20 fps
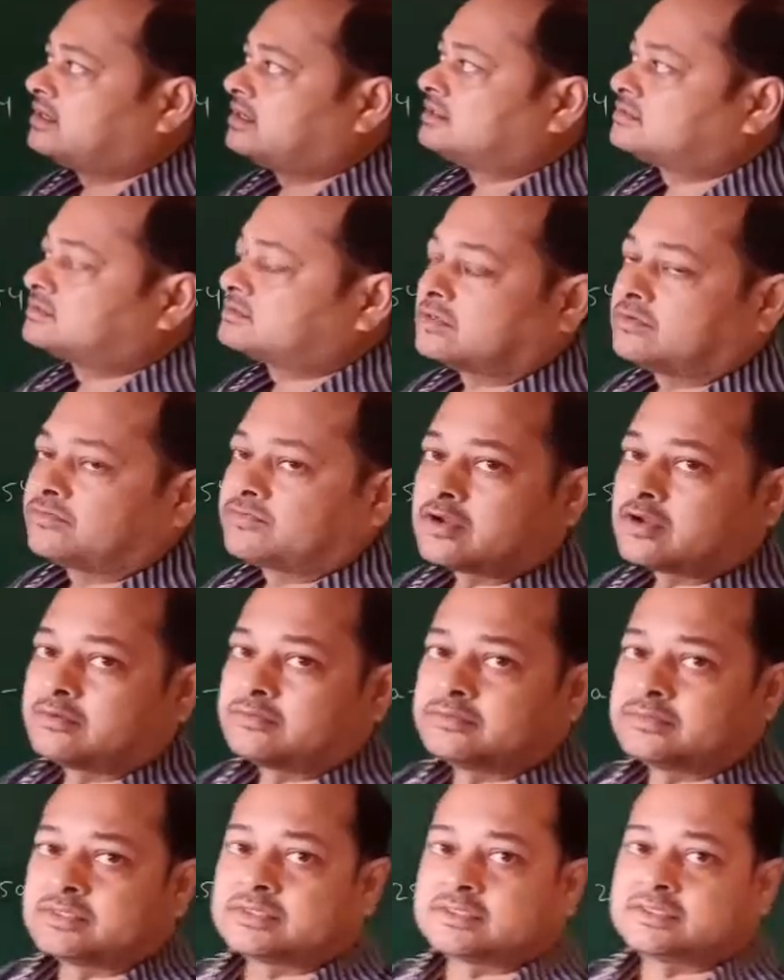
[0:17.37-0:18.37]
So
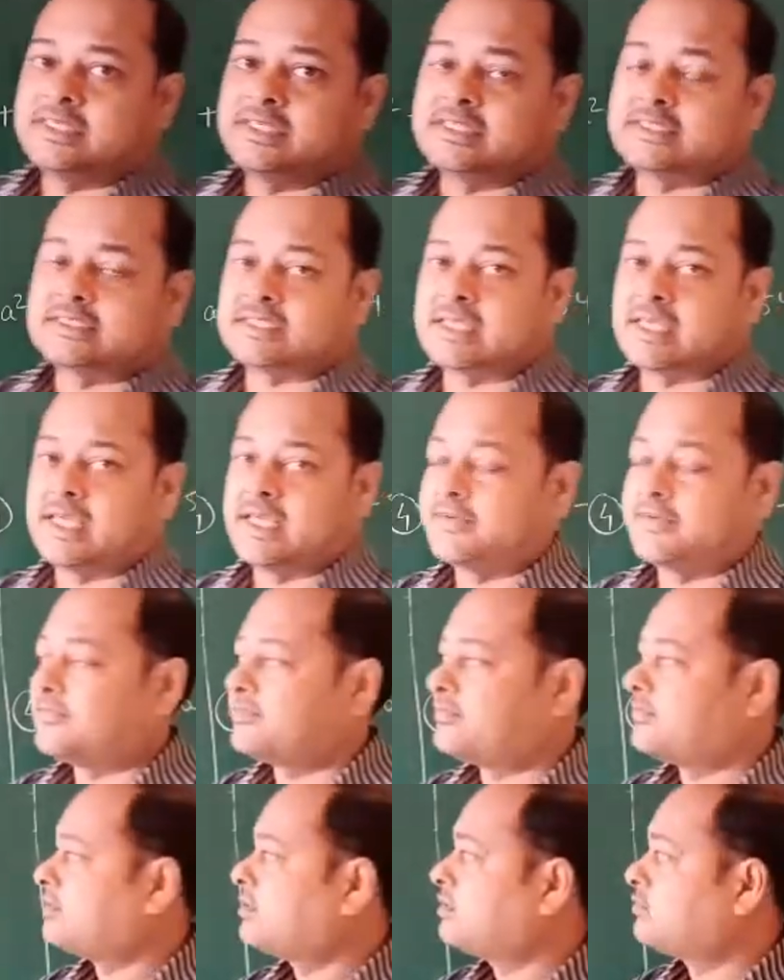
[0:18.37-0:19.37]
from
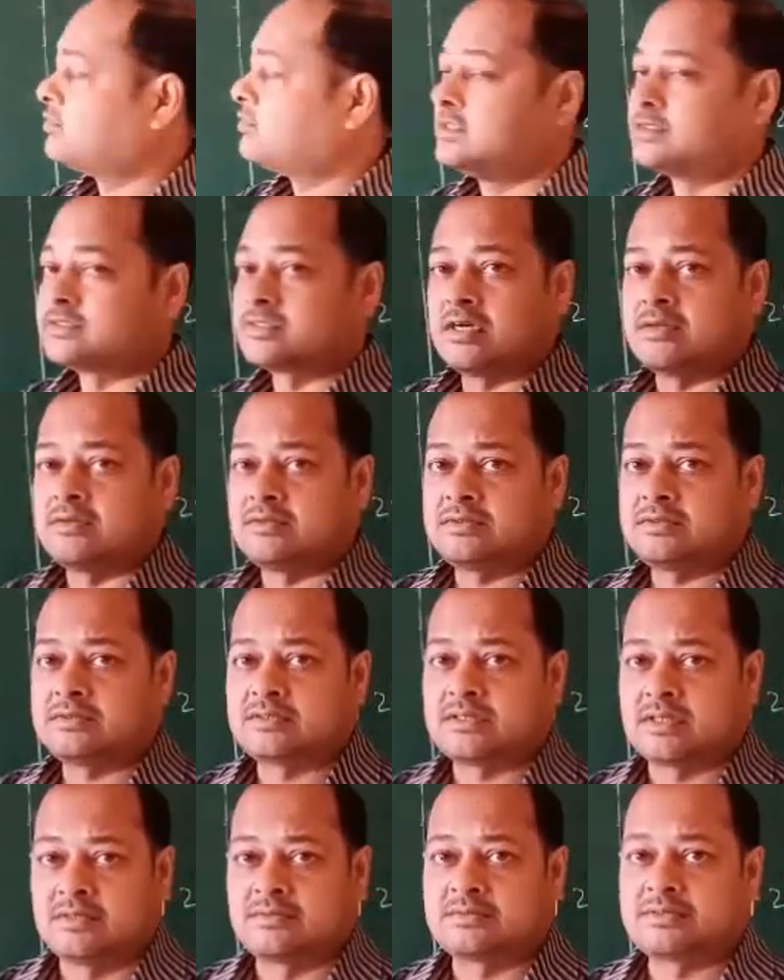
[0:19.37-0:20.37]
6F we will
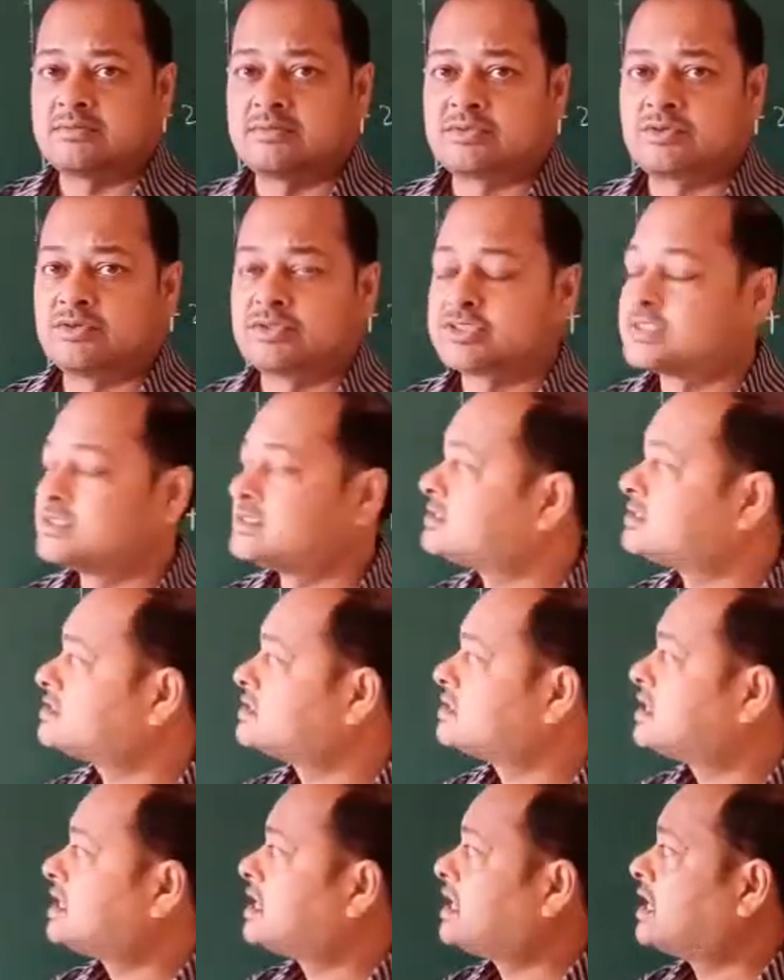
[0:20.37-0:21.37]
solve some
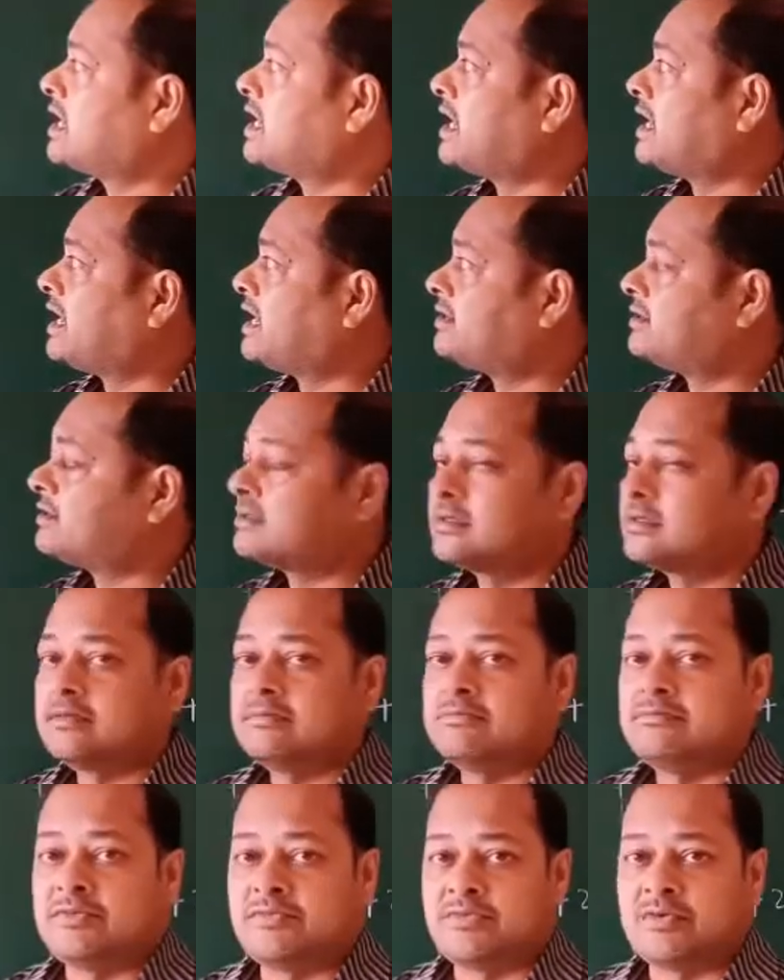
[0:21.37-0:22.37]
questions,
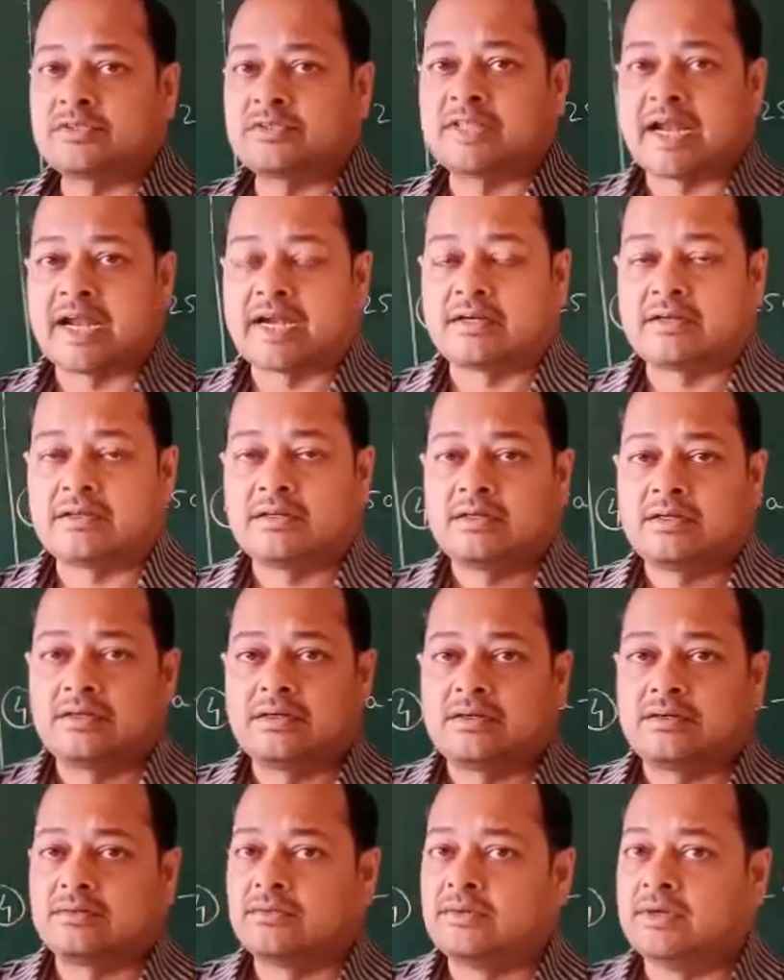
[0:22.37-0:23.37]
and before
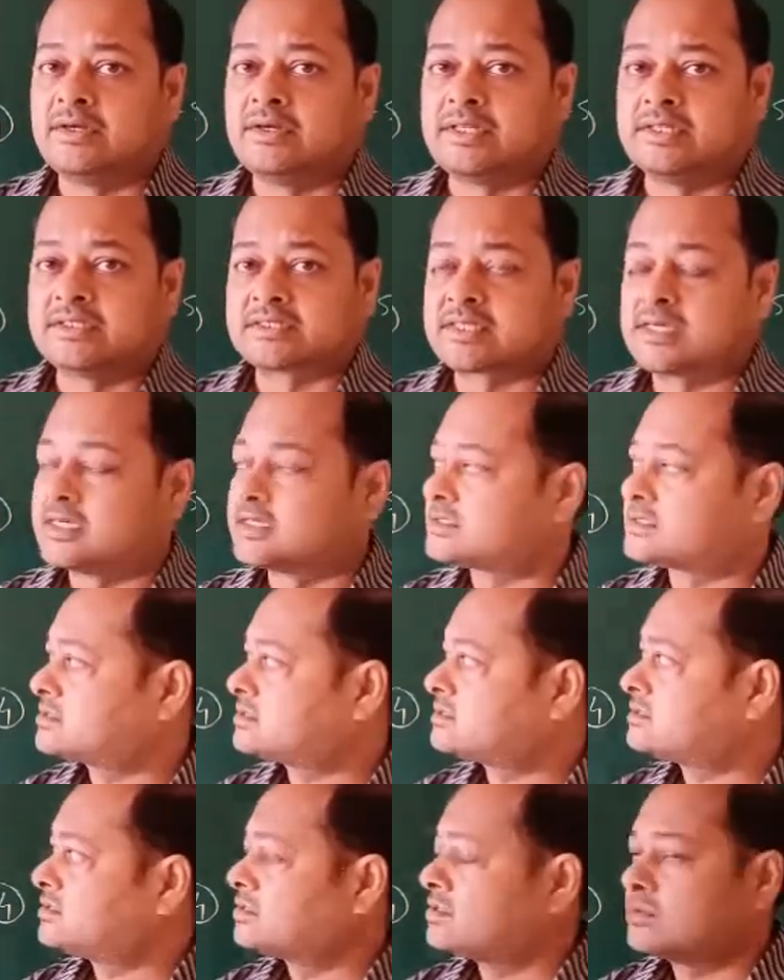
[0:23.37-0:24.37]
that we will
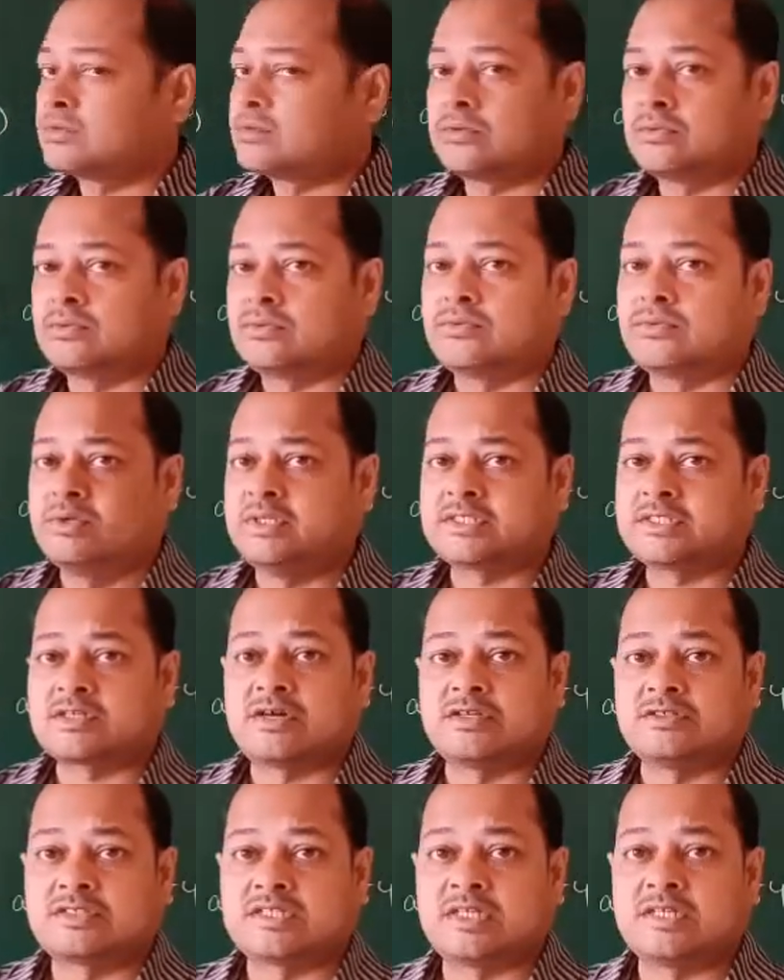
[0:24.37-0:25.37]
discuss which
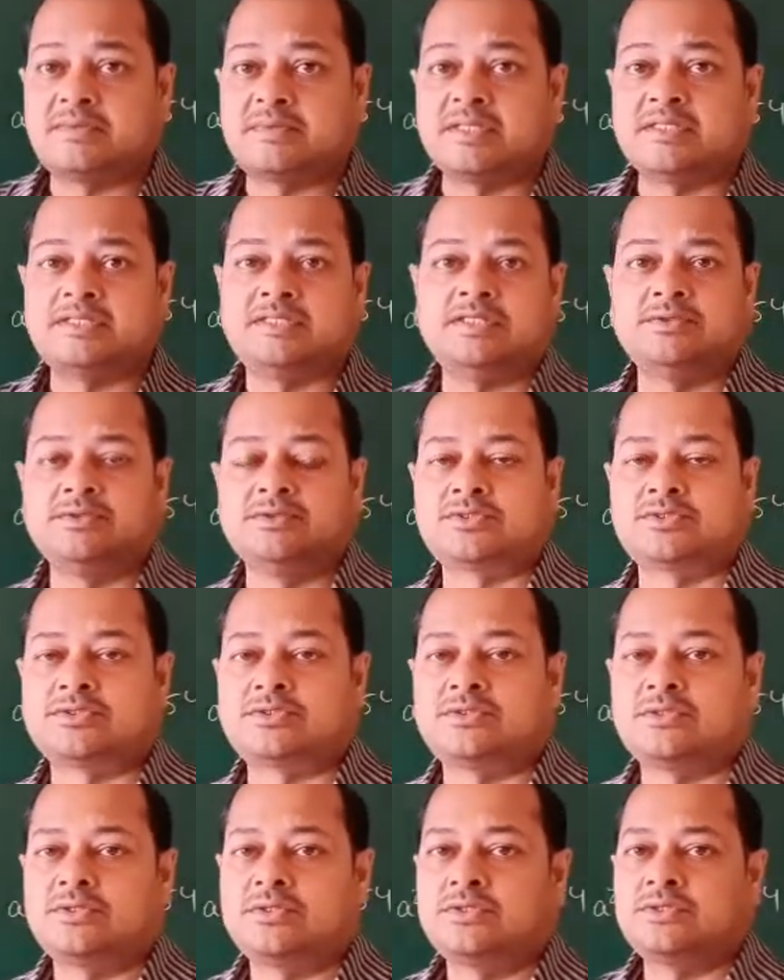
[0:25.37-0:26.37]
concept is
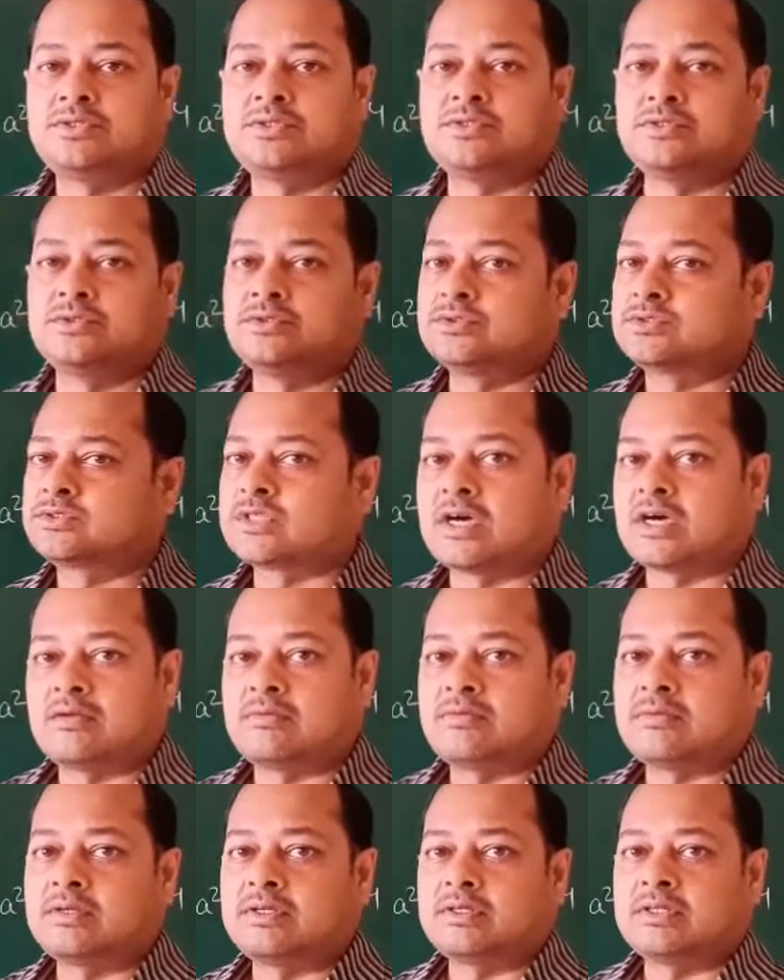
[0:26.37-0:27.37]
used to
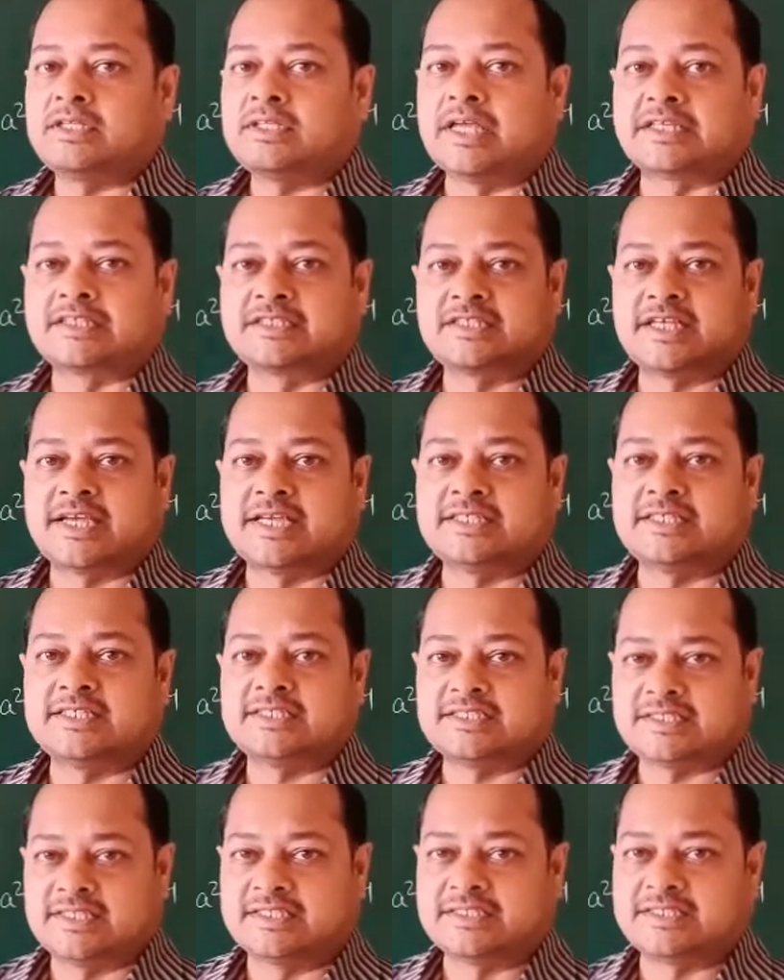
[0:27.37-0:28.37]
solve exercise
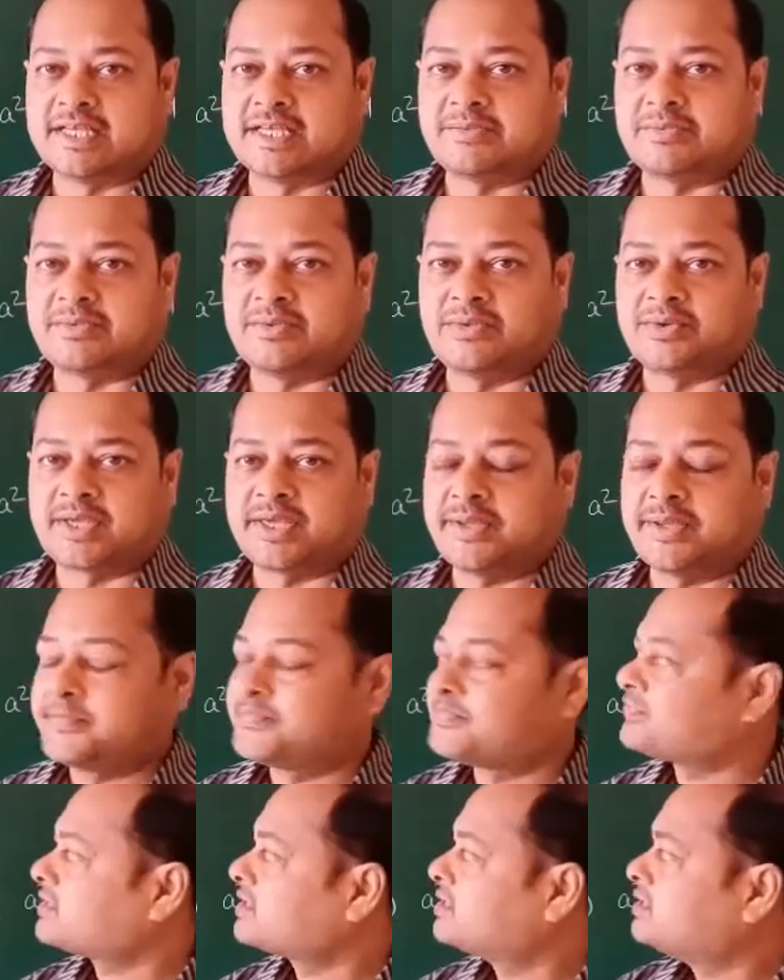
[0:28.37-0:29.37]
6F.
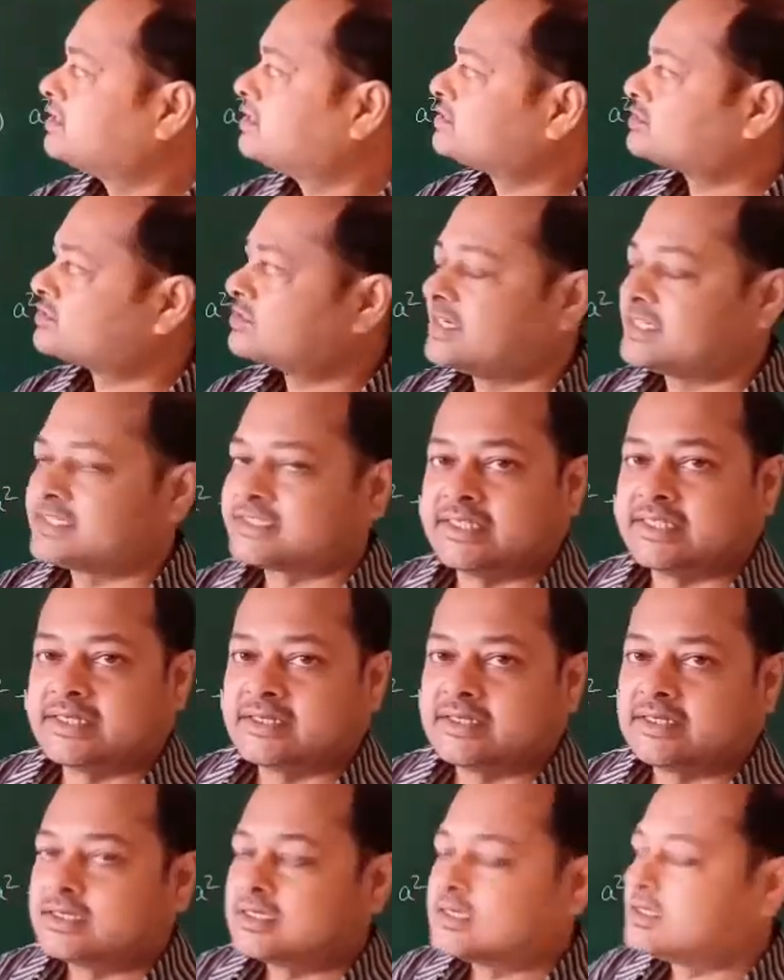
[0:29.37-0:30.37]
Okay. So let's
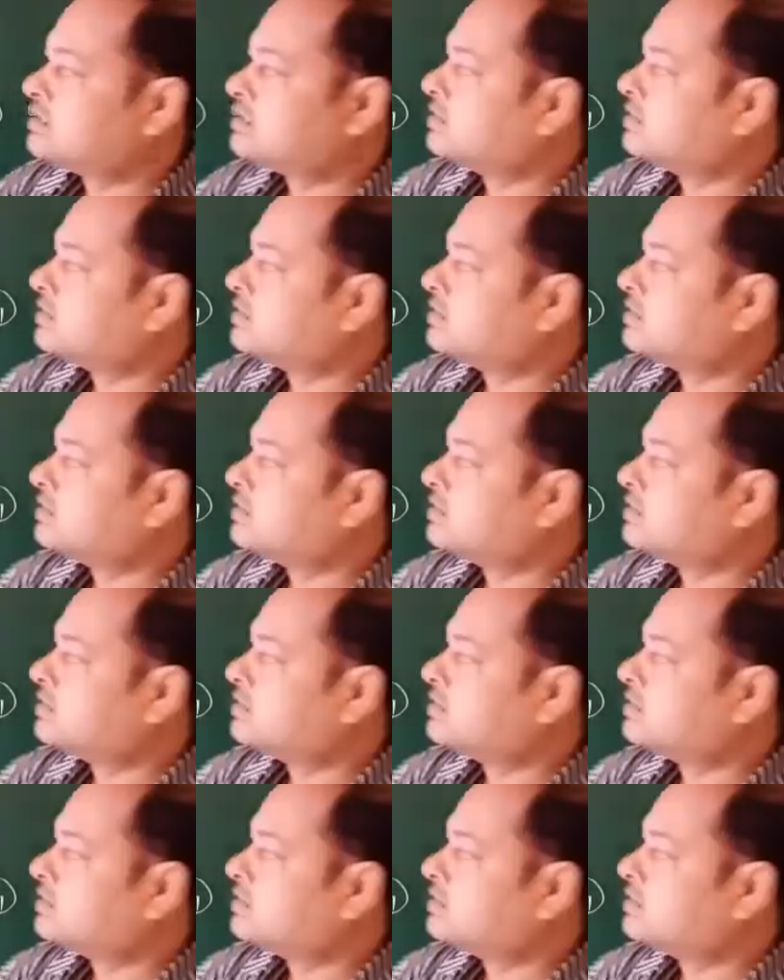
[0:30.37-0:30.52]
see.